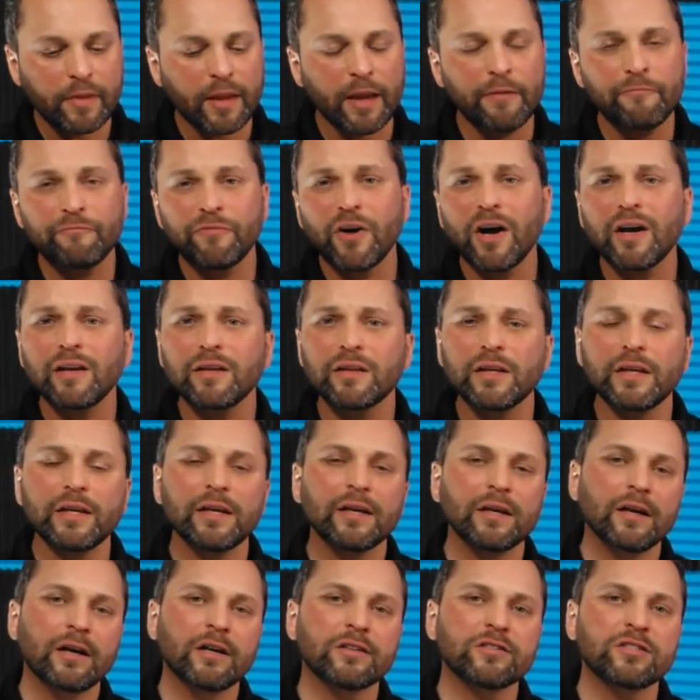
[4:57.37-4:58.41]
And finally,
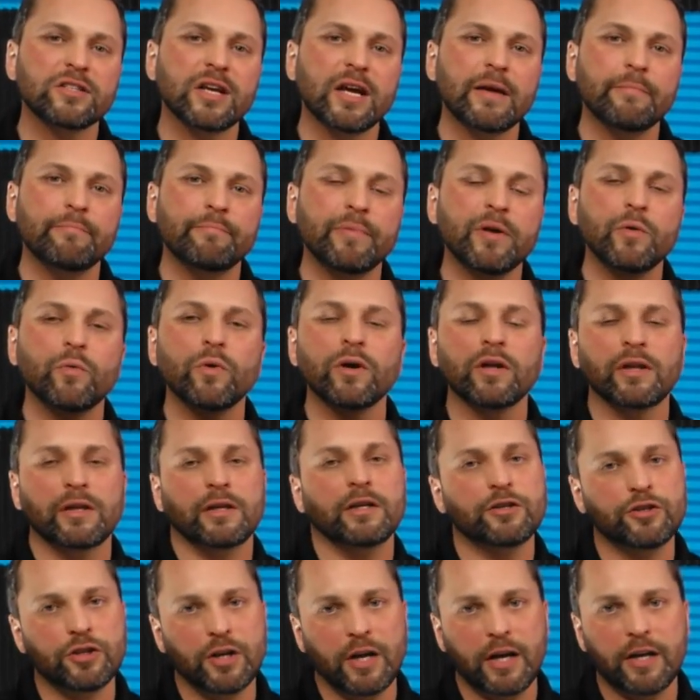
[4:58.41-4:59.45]
I'll say be willing
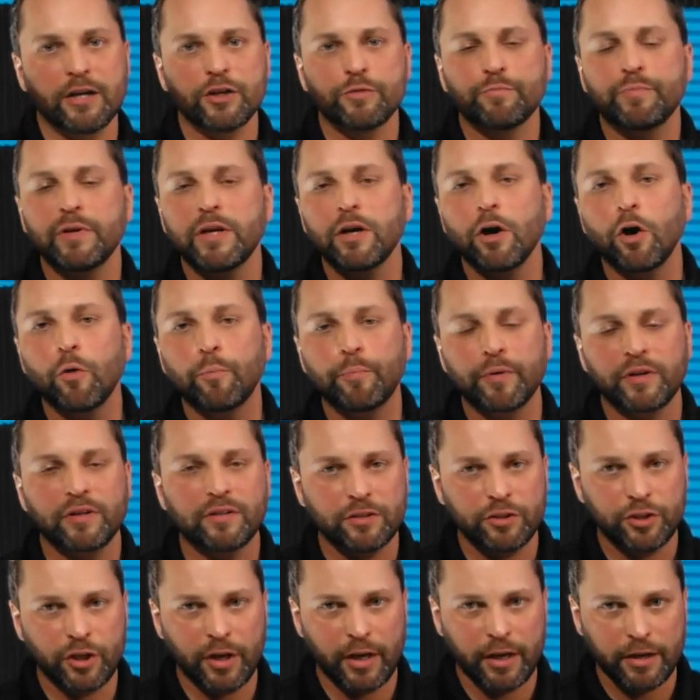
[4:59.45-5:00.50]
to change, be open to
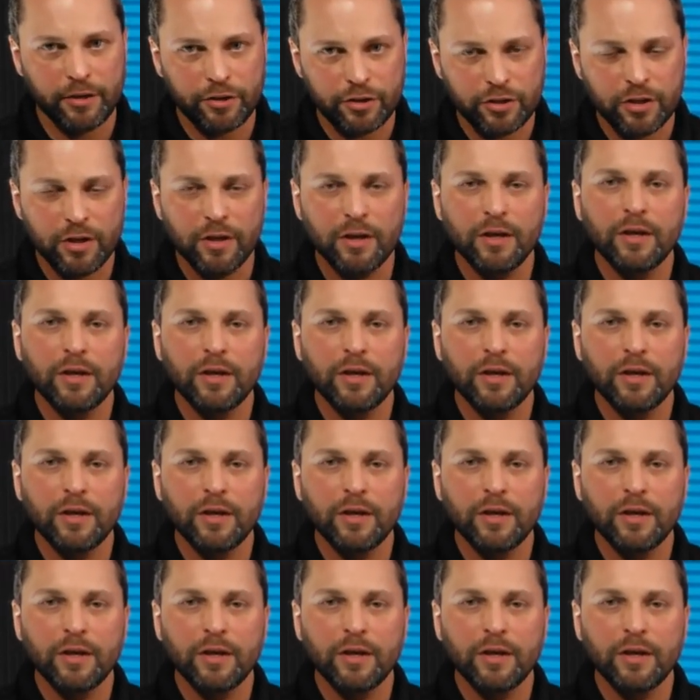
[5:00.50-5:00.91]
change.